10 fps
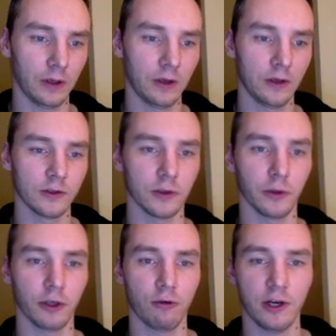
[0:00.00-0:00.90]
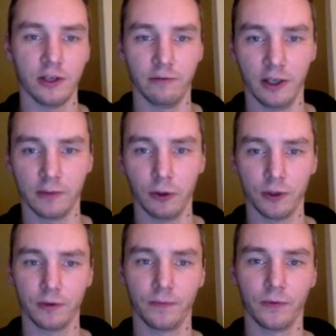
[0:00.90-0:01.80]
so on the creation of the
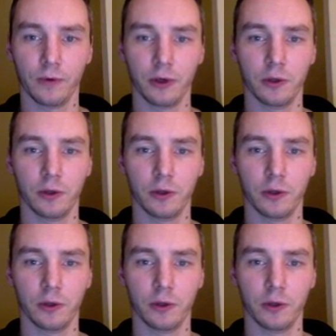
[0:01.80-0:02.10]
explosion, go to its